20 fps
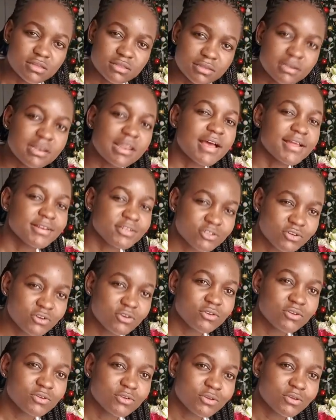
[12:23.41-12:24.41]
Lato,
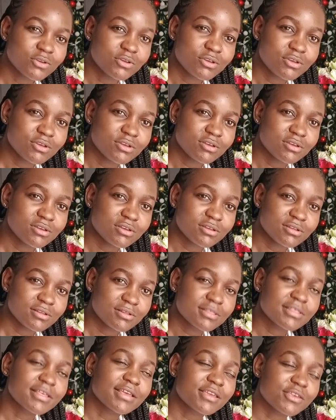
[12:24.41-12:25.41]

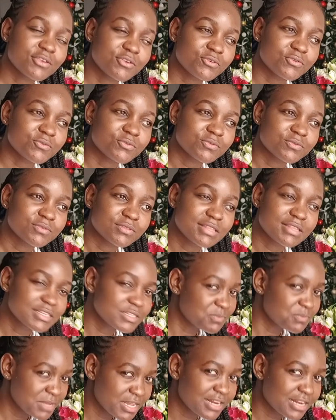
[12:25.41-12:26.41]
thank you. This
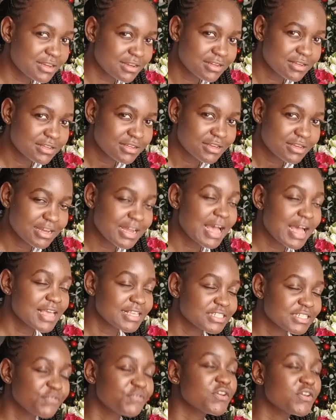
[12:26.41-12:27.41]
milk,
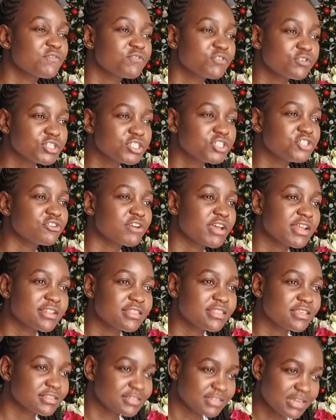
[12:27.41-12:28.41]
guys, if you have not tried
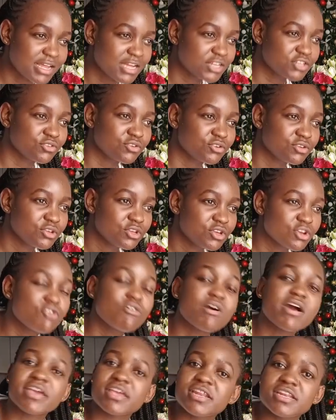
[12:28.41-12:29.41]
this Lato, go
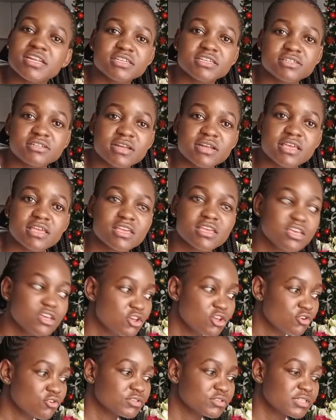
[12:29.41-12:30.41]
ahead and try.
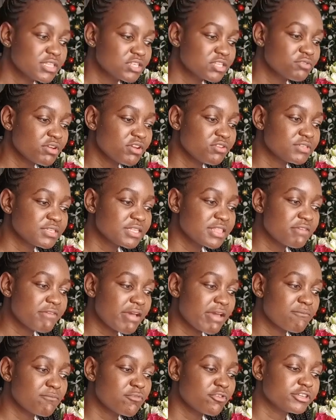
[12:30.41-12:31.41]
Because this one, you see the way
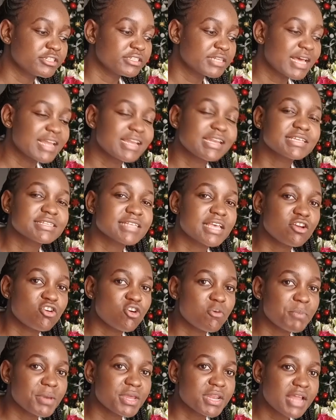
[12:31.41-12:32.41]
I bought. Unless I
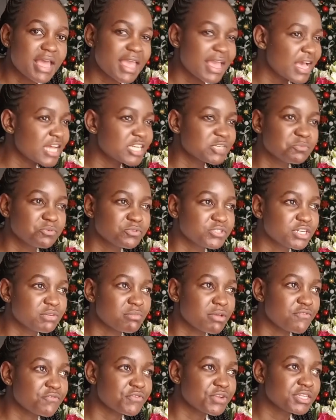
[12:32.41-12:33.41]
open, I can't put in
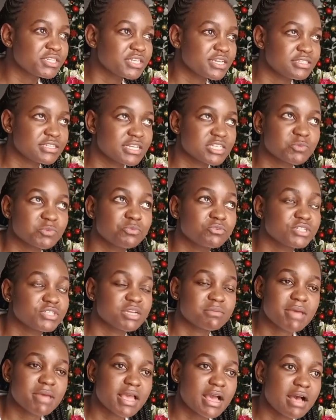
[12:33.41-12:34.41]
my fridge. I just put in
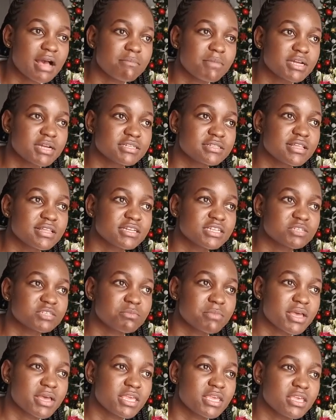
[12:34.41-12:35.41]
my cupboard. That is
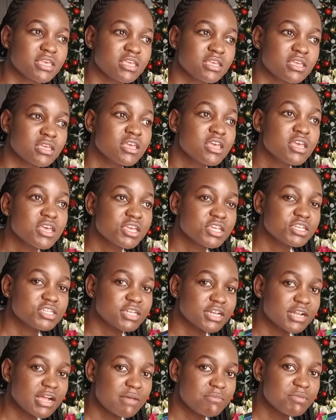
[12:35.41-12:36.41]
my
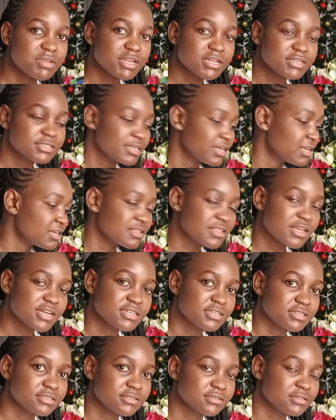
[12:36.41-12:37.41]
kitchen cabinets. And that
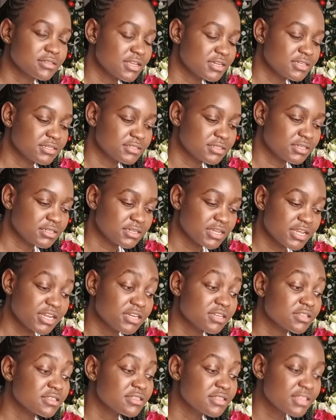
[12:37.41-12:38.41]
is it. And
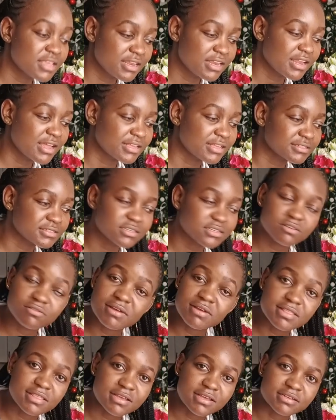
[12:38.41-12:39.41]
they last. Look
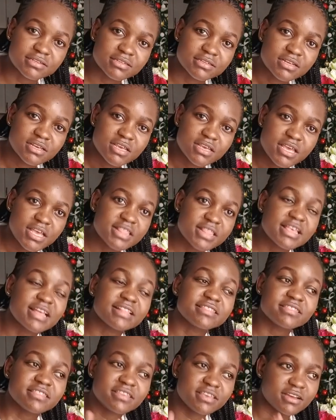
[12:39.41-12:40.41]
at that. And they're
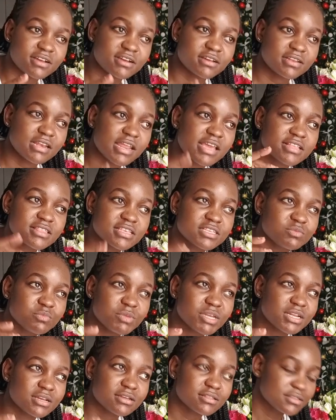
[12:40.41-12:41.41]
thick. Like this
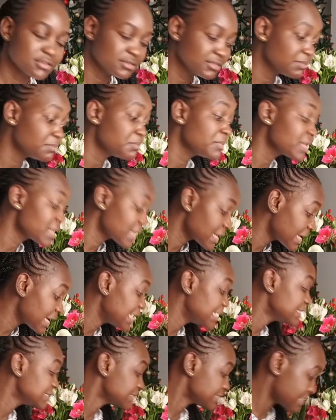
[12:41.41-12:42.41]
milk, this milk
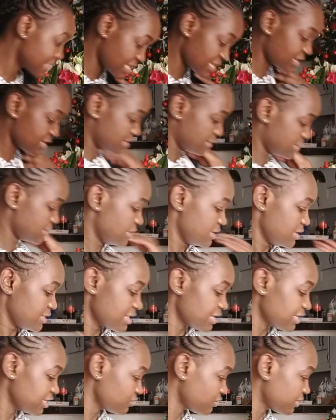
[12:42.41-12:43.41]
is thick.
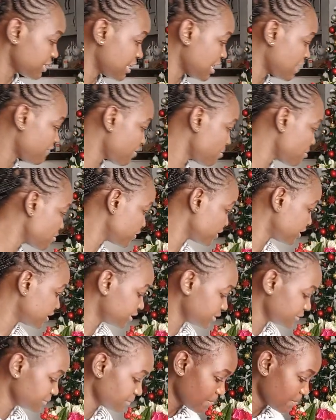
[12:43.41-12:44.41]
That is what I love about it.
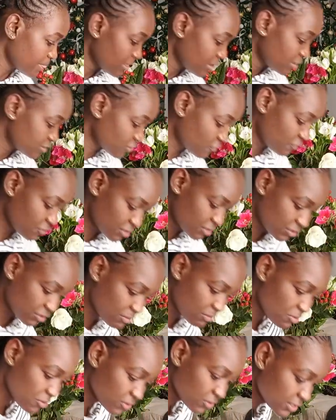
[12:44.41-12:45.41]
So for this one,
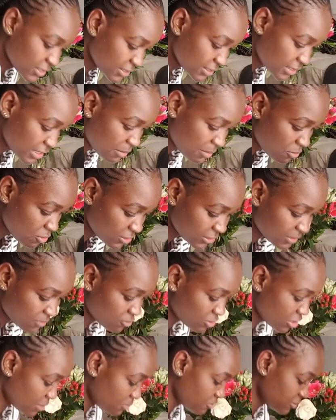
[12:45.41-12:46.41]
because it's in a box, I'm
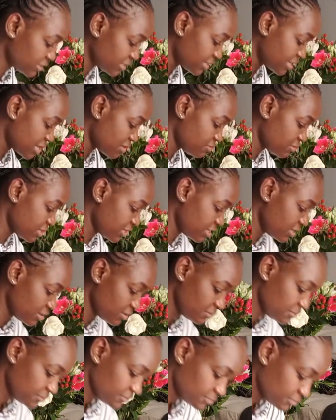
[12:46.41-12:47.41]
going to put it down here.
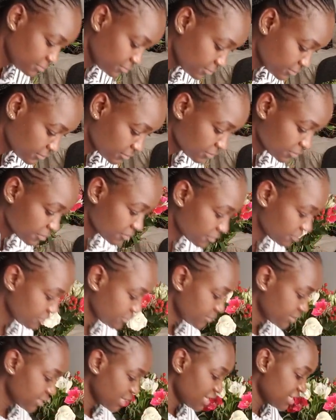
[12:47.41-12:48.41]

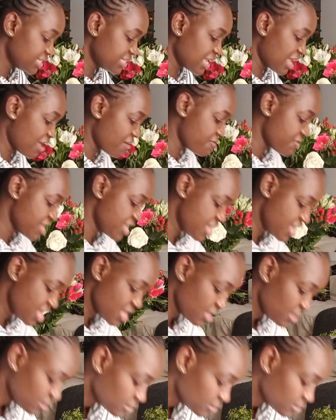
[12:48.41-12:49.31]
Down here.